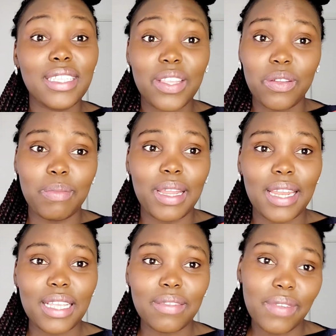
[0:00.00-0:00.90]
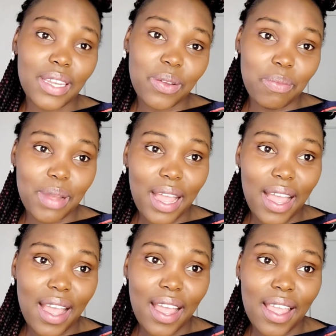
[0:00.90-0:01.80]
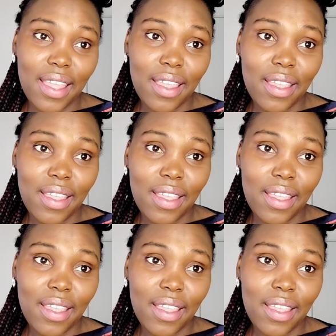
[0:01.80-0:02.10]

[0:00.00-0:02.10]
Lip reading: See you in my next video. Bye.